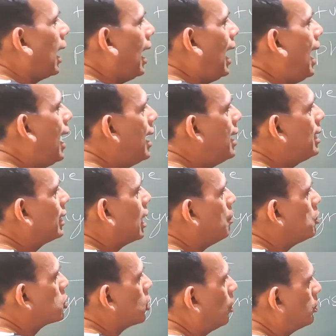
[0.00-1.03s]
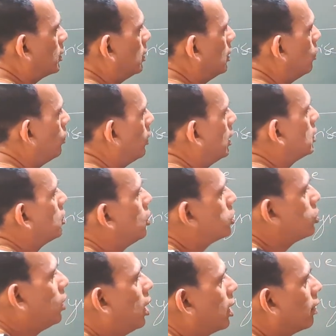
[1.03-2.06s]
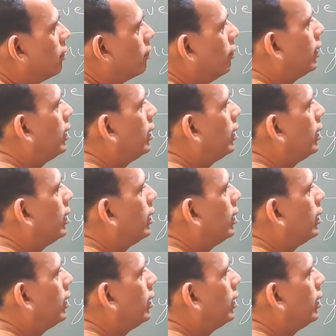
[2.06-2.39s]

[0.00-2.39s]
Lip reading: and chemisorption. The words also are